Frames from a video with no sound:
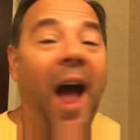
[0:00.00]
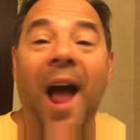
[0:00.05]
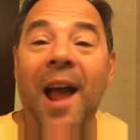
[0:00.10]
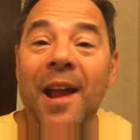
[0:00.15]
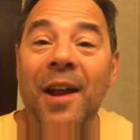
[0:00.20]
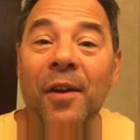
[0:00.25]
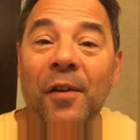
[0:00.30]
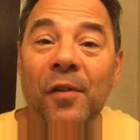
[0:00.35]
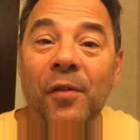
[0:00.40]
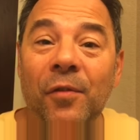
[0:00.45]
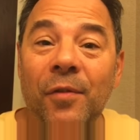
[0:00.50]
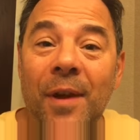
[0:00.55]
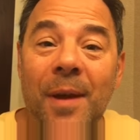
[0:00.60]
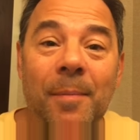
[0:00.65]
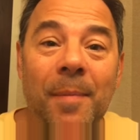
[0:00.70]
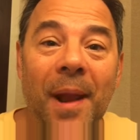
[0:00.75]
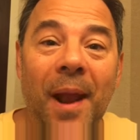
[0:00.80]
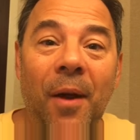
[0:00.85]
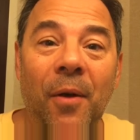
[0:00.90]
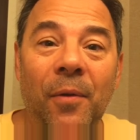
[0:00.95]
I hear
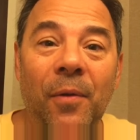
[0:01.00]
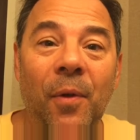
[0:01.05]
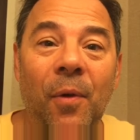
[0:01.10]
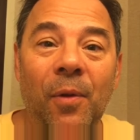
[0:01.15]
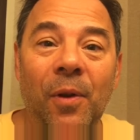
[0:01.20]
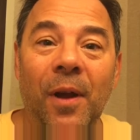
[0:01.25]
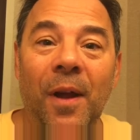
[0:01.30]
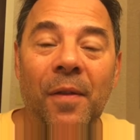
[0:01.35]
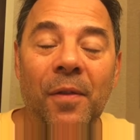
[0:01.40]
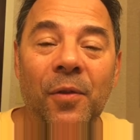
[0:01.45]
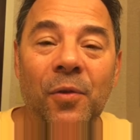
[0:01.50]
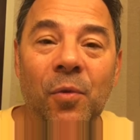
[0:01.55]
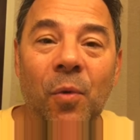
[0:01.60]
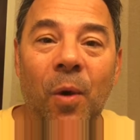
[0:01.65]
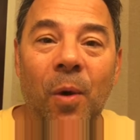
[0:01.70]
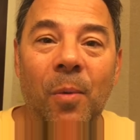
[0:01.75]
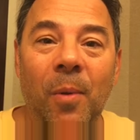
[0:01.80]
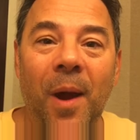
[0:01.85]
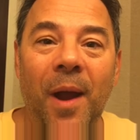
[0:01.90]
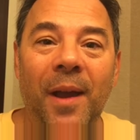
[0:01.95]
screaming out on the, on the
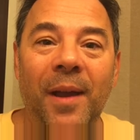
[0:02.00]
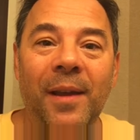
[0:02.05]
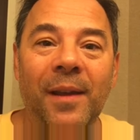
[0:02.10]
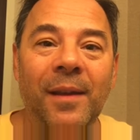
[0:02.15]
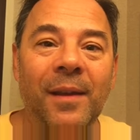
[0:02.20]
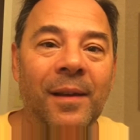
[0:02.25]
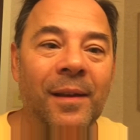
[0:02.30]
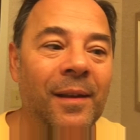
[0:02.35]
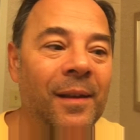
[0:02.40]
doorway.